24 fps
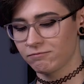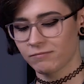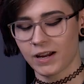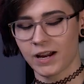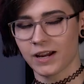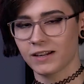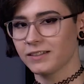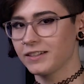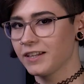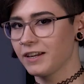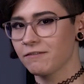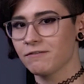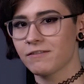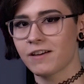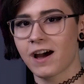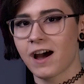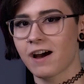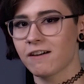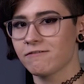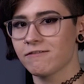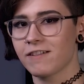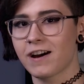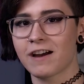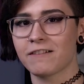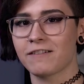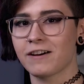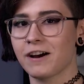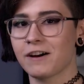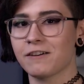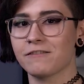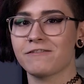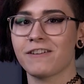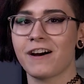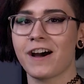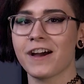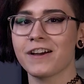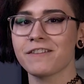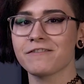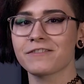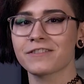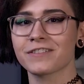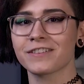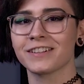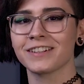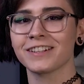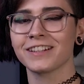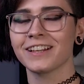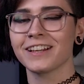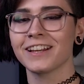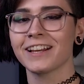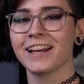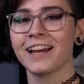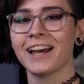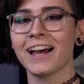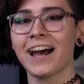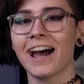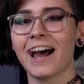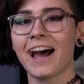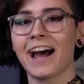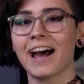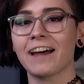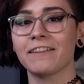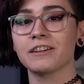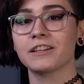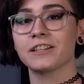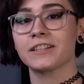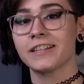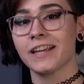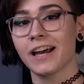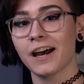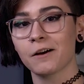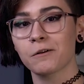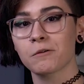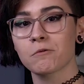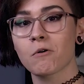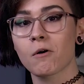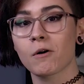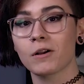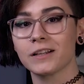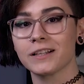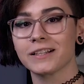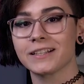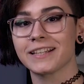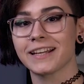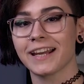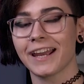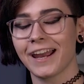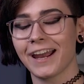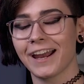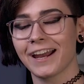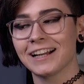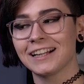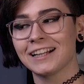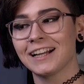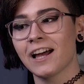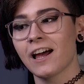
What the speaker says: I'd give that a 5 out of 5. And the sound quality,